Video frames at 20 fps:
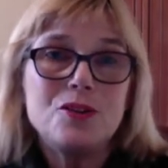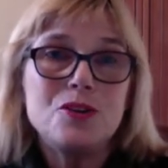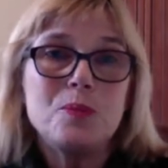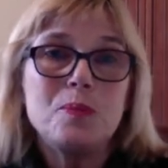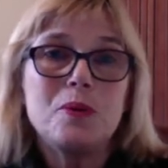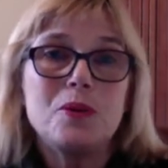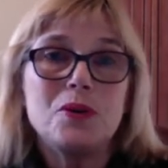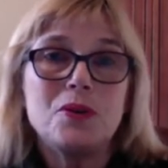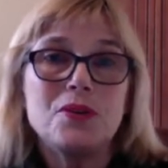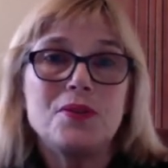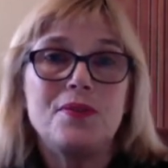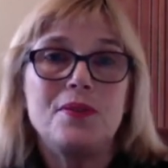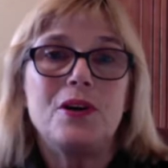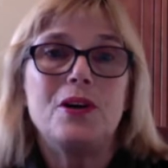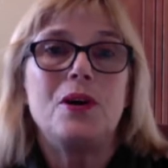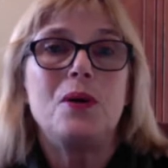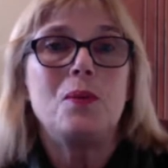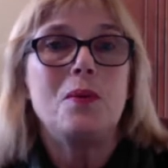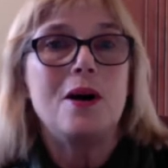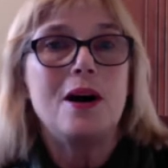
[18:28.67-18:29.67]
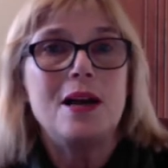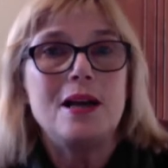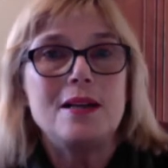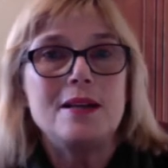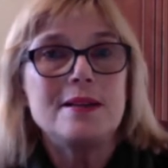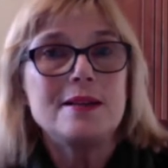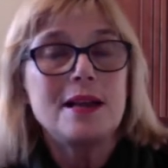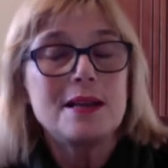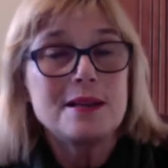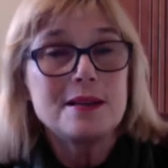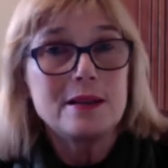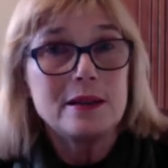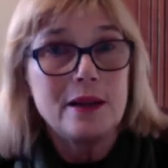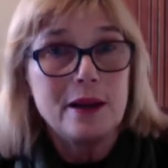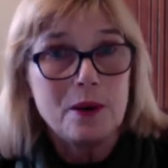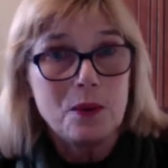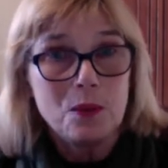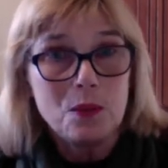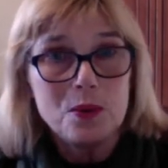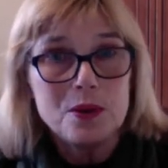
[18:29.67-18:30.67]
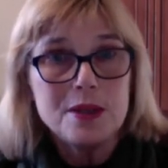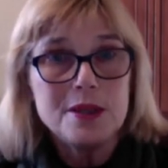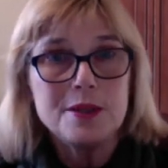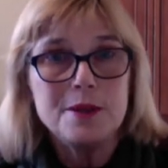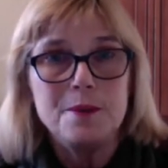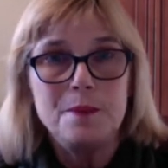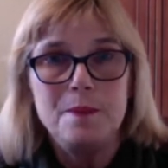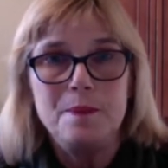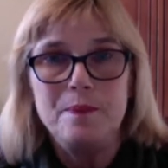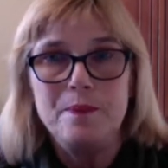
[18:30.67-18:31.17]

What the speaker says: Jupiter is very wise, has a lot of wisdom.